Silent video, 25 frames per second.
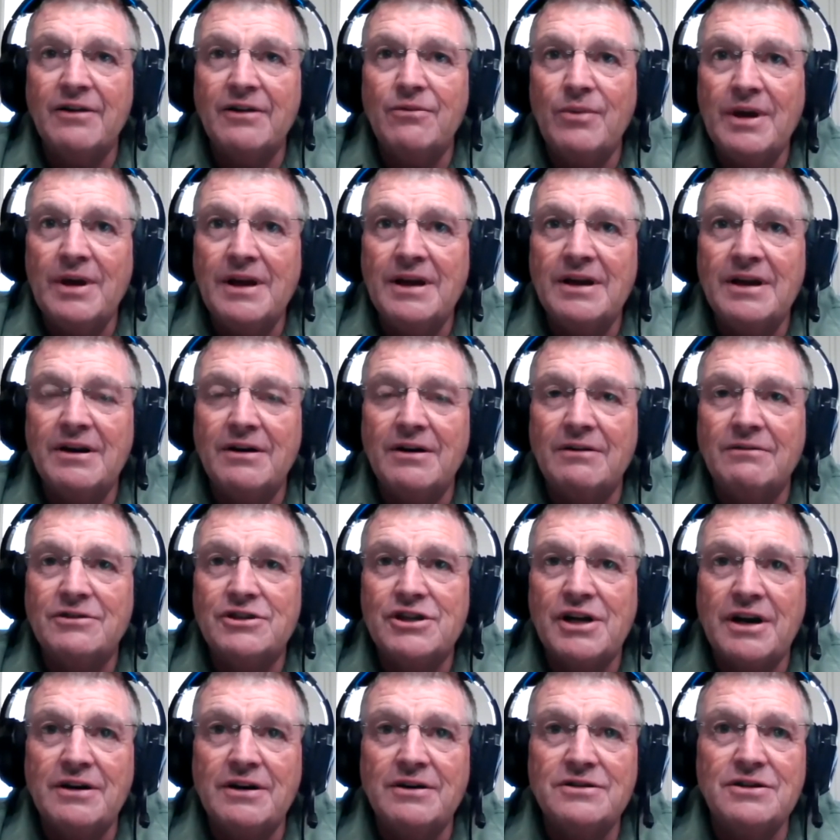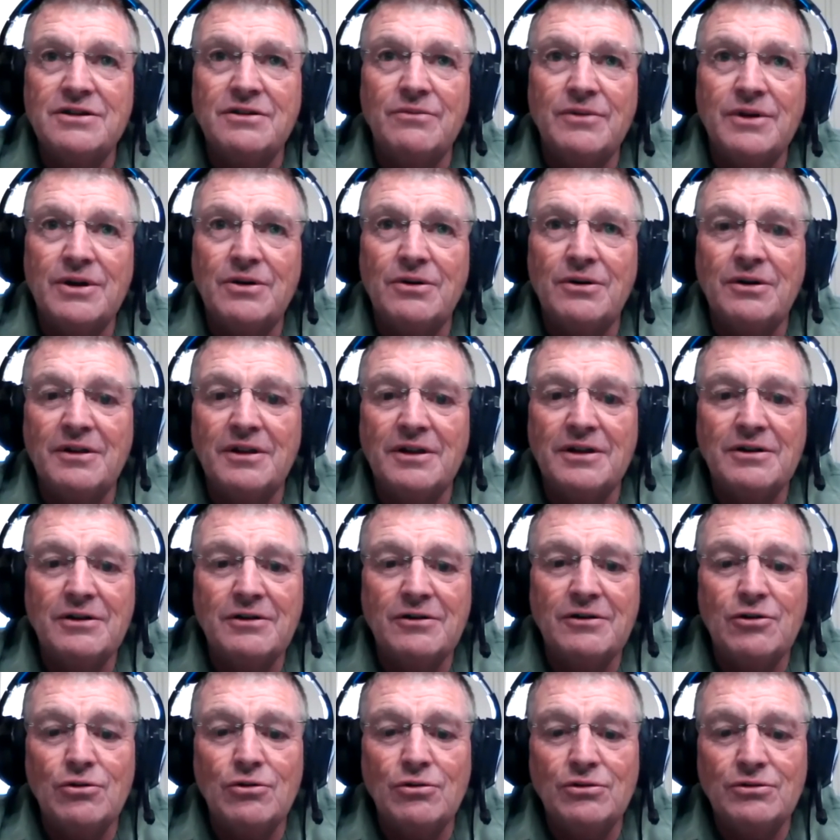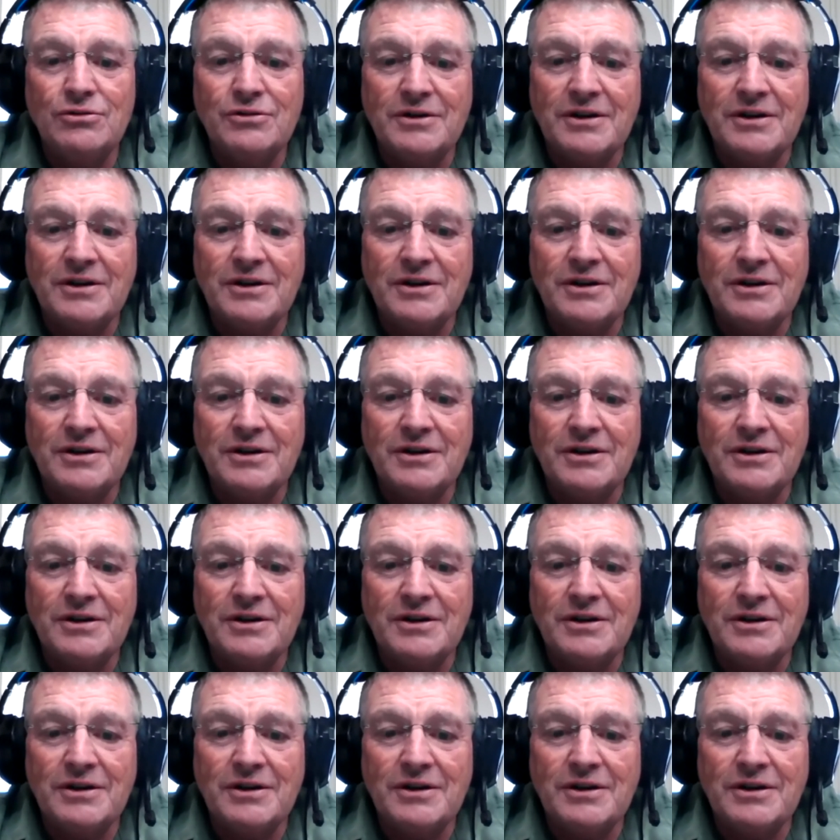and we get our chairs, and we go to the cooler and